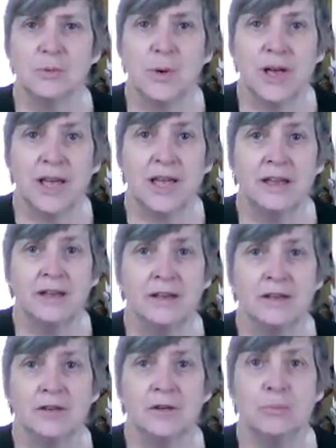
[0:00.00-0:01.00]
where
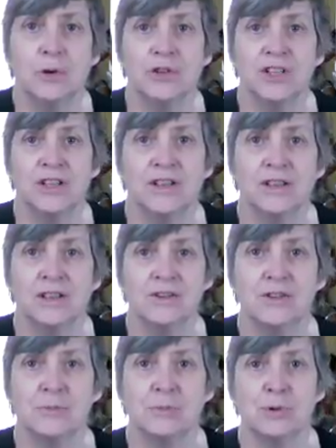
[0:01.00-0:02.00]
your body
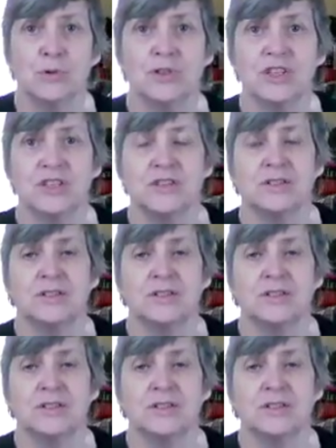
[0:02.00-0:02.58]
is supported